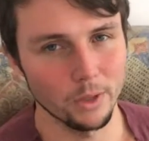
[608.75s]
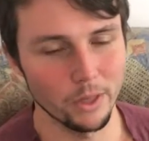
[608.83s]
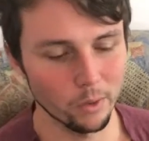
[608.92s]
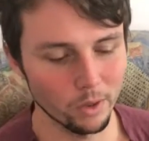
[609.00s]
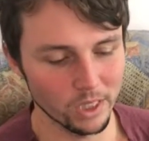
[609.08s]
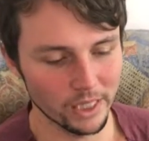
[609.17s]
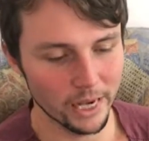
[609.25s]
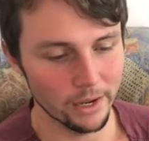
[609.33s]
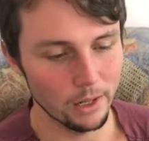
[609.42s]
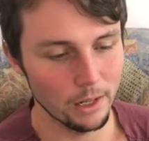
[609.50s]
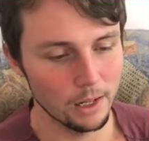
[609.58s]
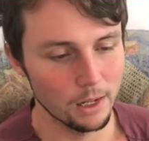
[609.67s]
they're on
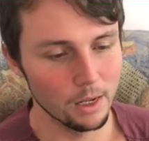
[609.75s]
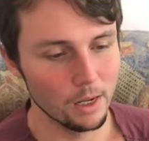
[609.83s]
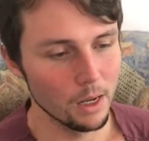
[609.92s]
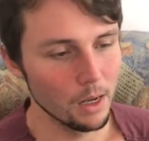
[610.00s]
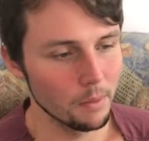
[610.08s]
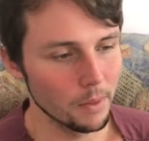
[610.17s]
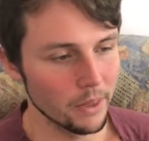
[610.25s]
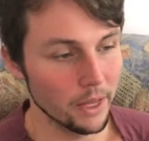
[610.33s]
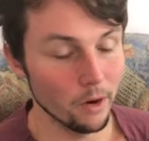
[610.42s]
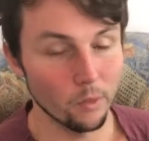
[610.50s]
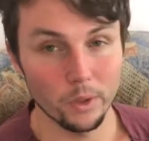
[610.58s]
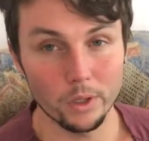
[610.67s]
sale, but
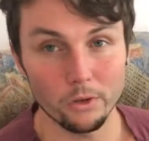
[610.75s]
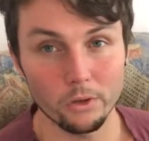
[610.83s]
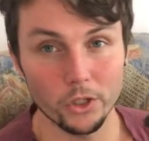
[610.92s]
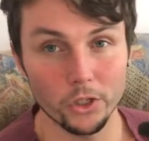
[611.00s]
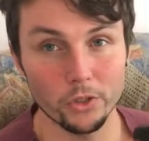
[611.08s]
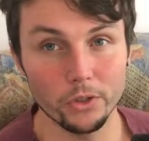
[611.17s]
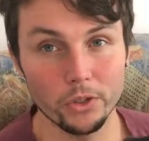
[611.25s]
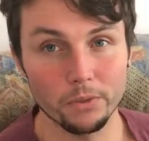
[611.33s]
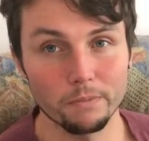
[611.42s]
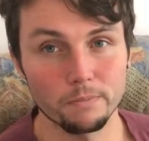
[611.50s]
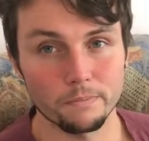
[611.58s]
they are really good shoes.